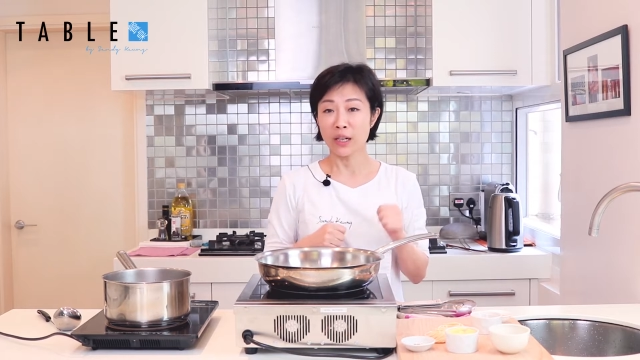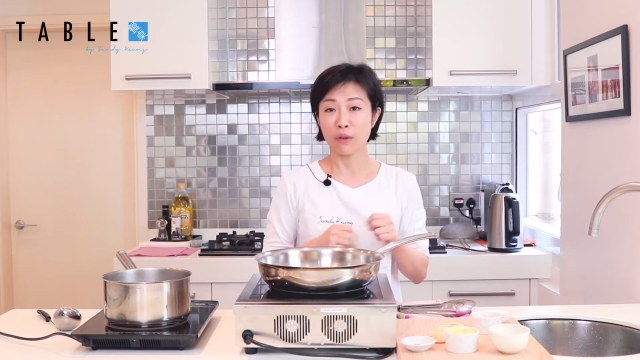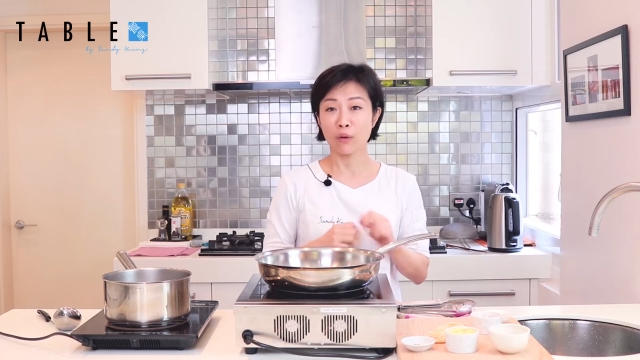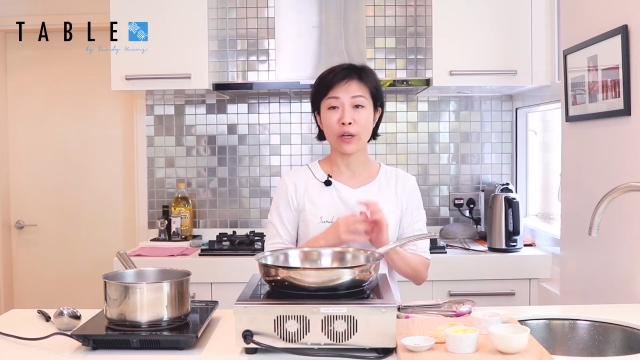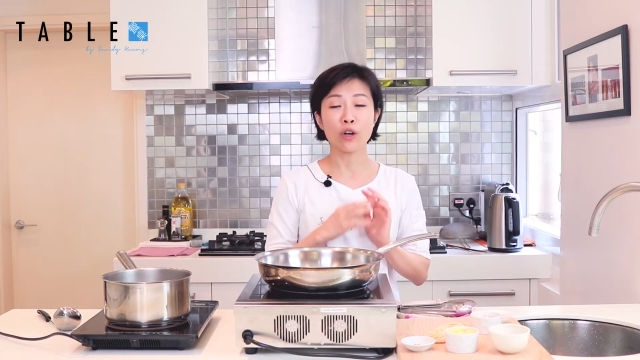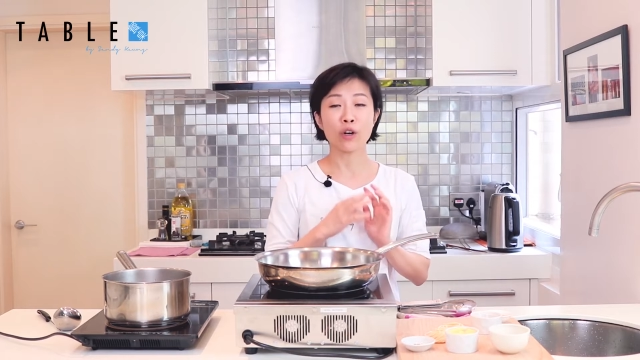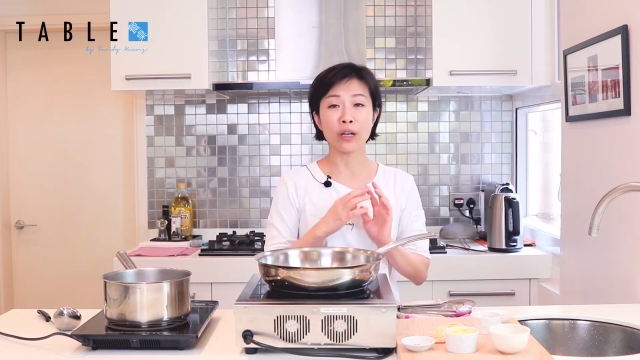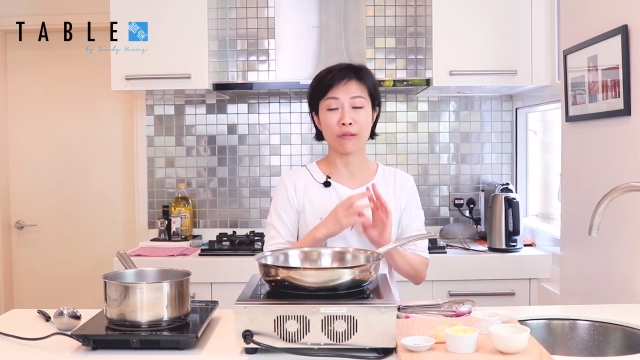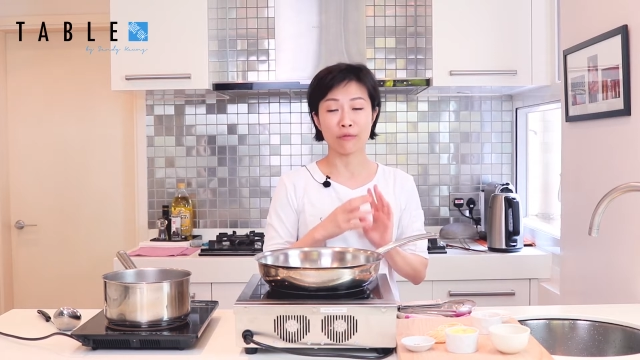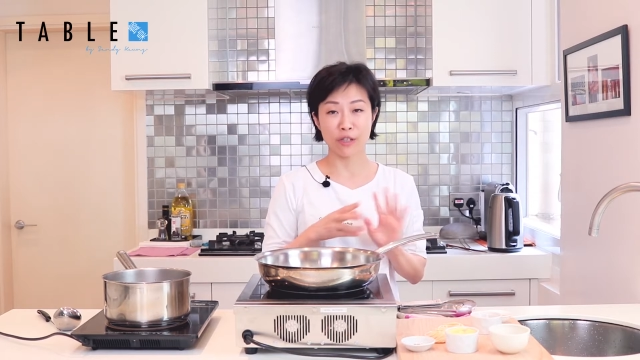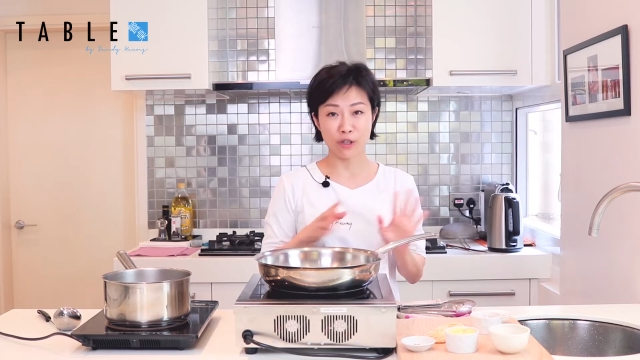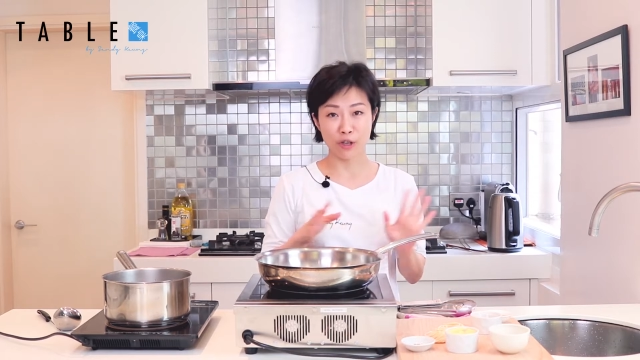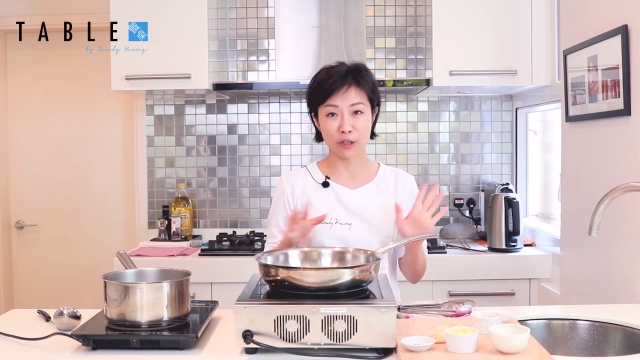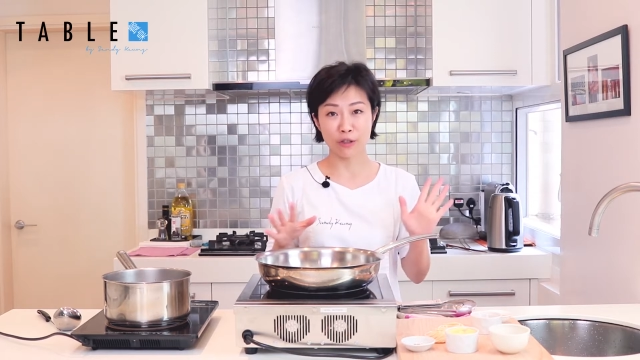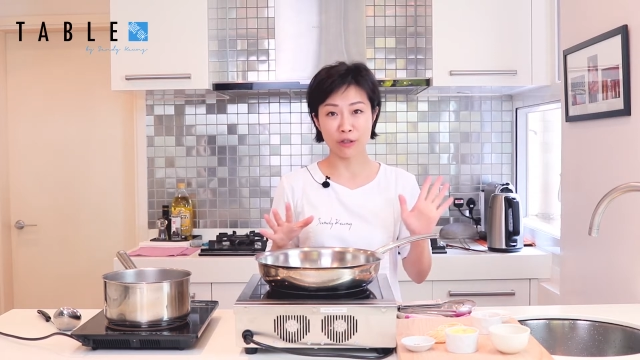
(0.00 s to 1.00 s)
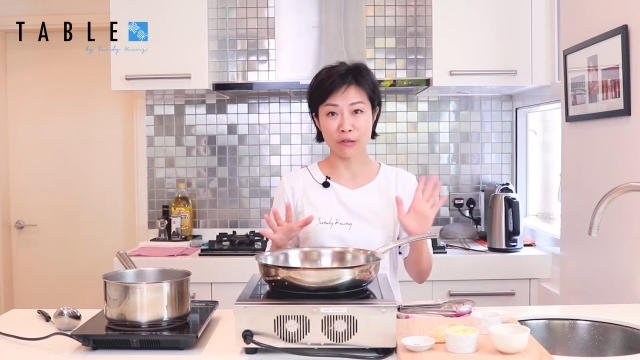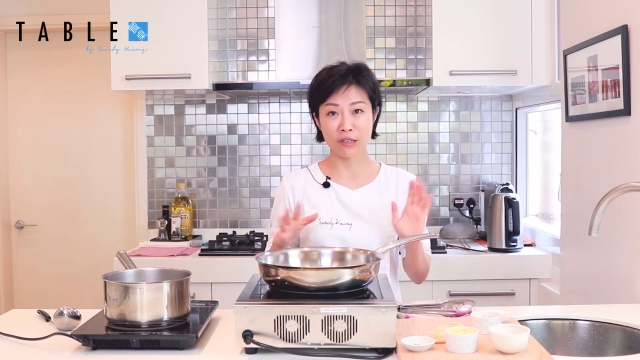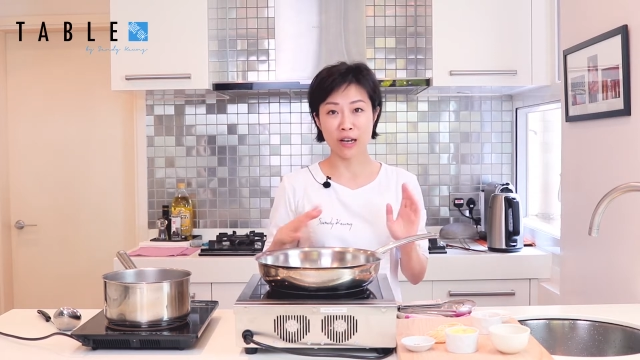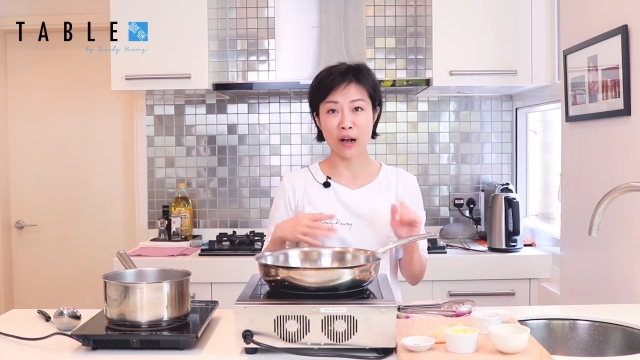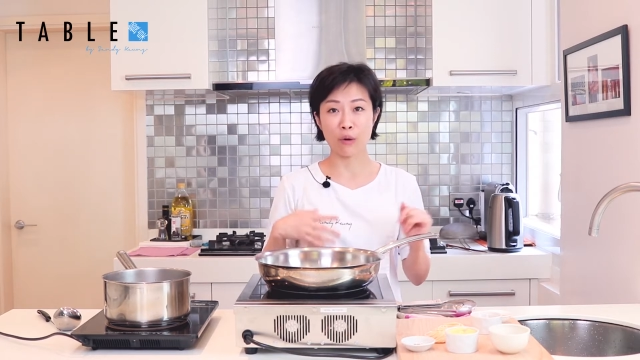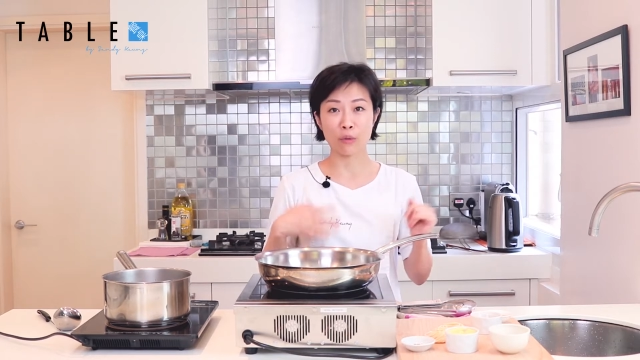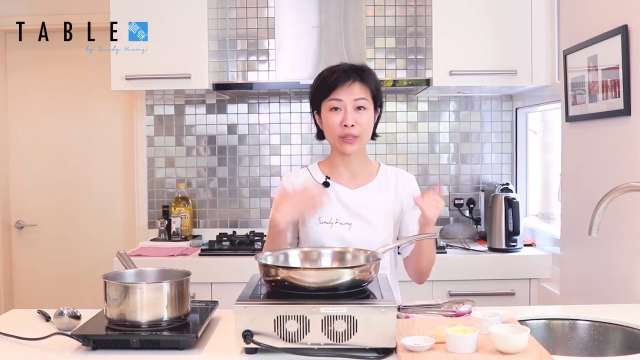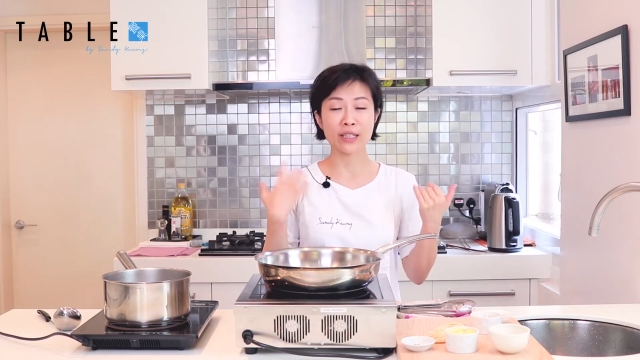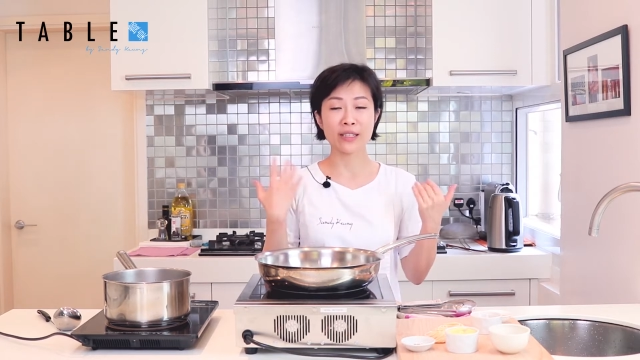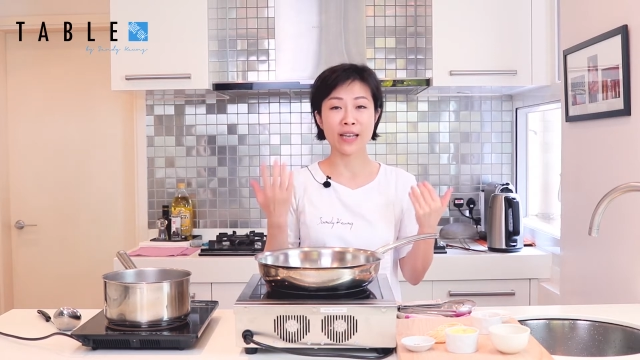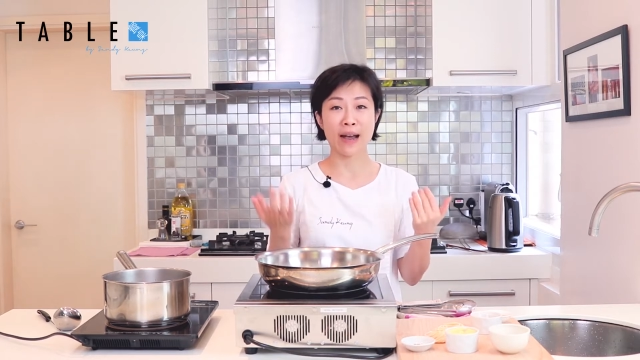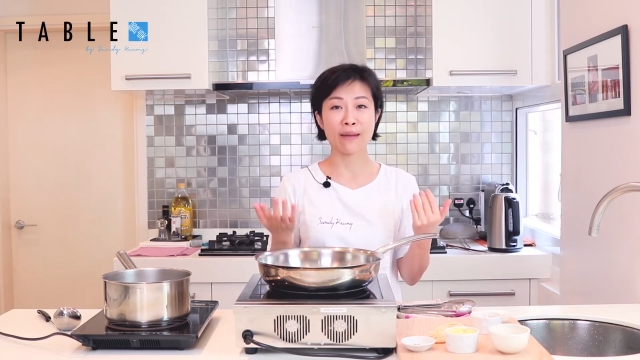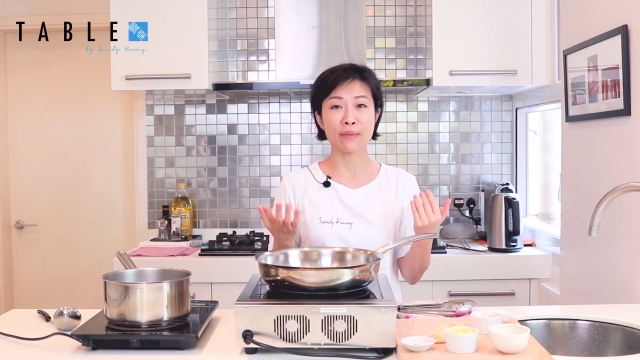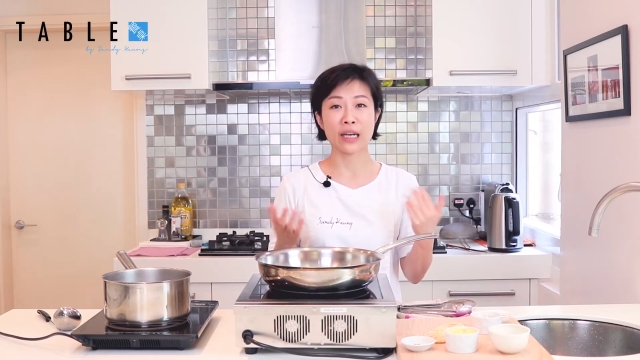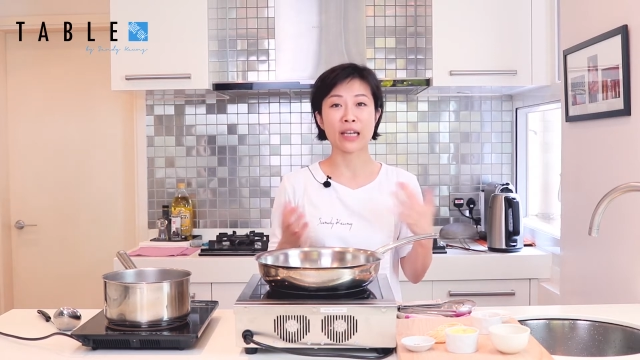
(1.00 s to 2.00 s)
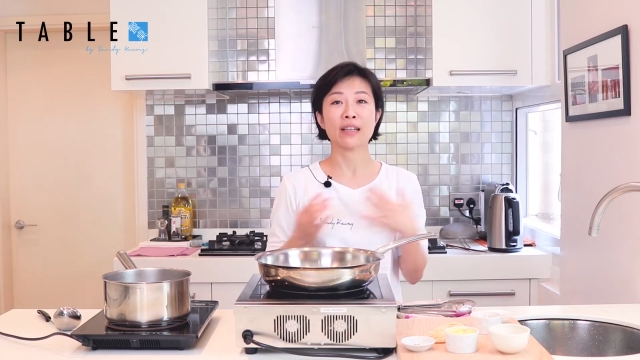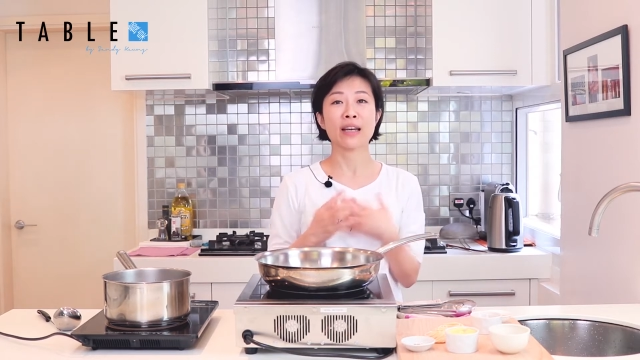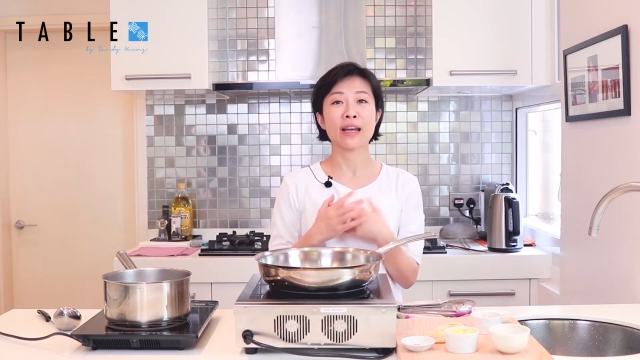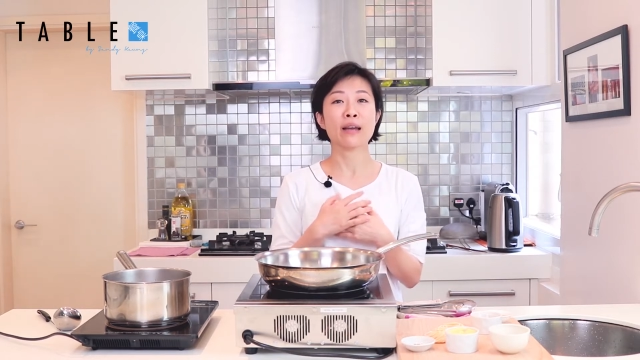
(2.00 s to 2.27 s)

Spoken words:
We cook it risotto style. What does that mean?